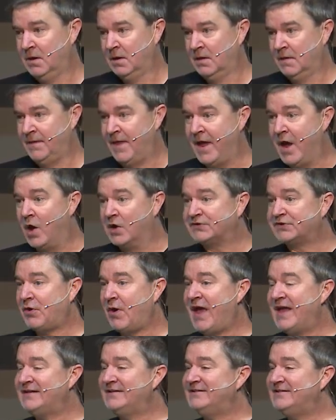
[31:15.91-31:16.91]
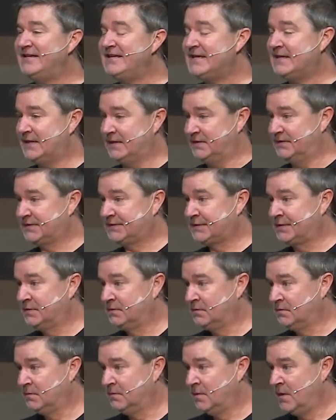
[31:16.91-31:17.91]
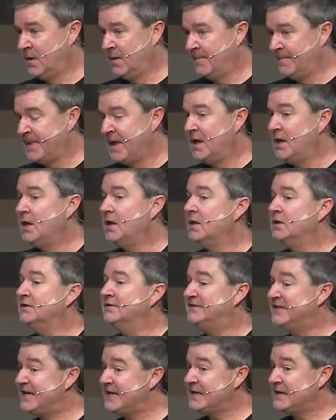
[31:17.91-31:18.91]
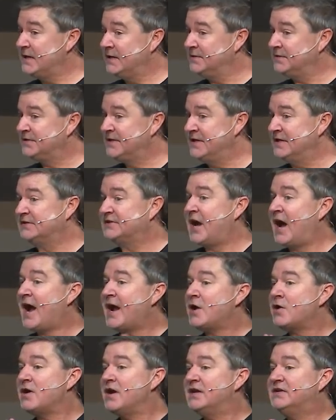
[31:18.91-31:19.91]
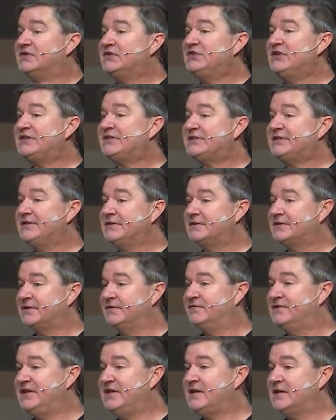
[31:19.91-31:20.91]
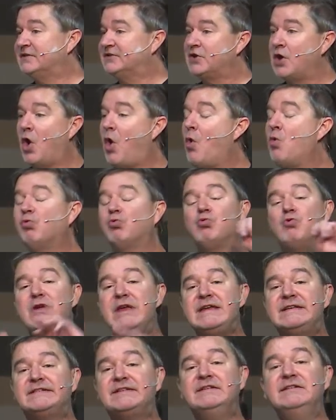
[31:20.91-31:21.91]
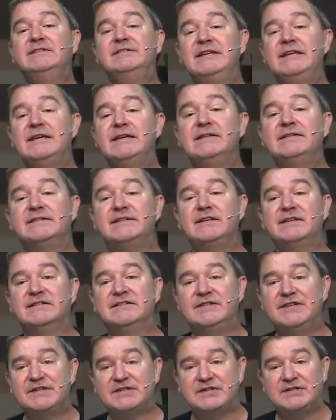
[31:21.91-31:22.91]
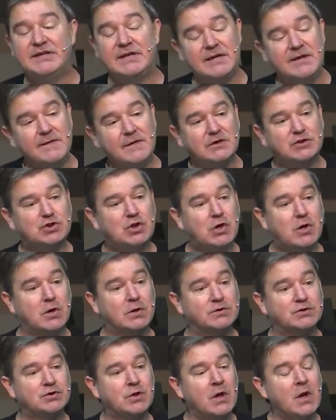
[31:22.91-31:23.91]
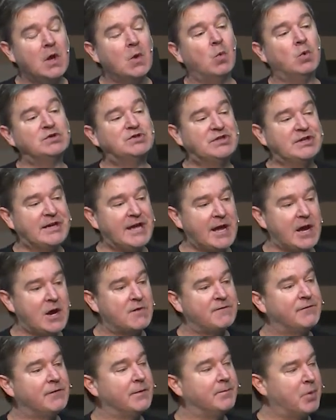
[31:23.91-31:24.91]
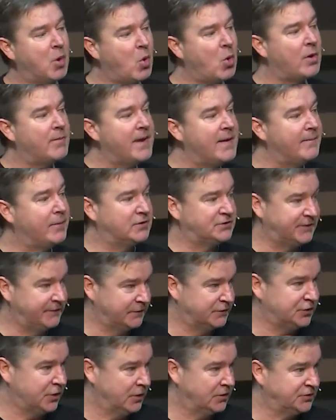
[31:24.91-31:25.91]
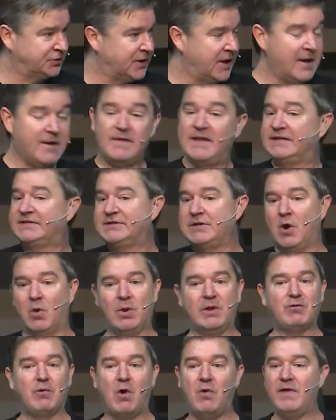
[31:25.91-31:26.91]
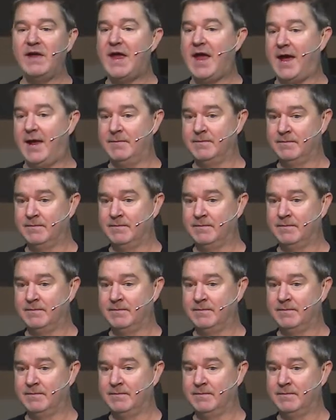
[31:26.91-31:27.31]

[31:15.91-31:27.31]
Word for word: They also had deacons deacons, the entire existence of deacons, the whole reason deacons existed in the church was to care for the poor members of the church. That's the only role they had.